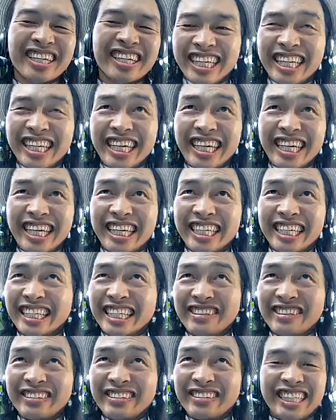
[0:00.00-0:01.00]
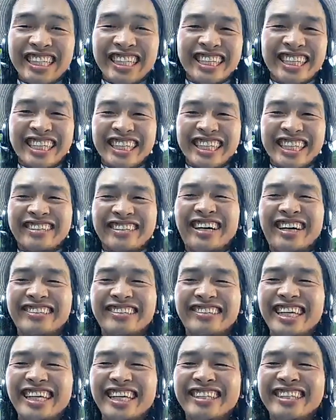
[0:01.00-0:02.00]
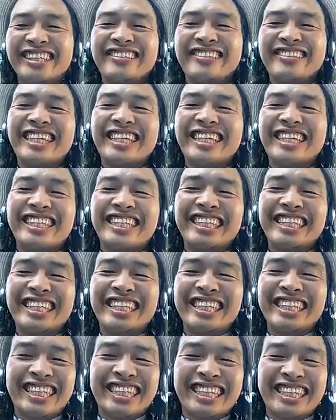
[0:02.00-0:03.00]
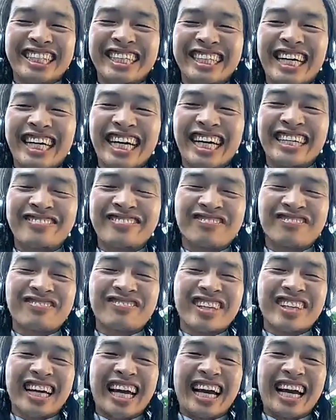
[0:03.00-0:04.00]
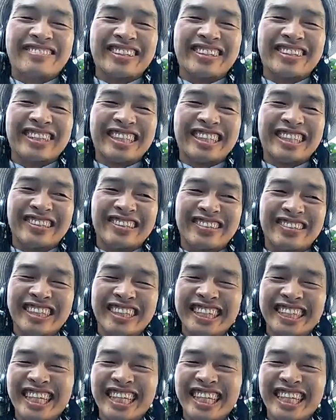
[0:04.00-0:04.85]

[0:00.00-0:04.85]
And while AC Transit does not have its own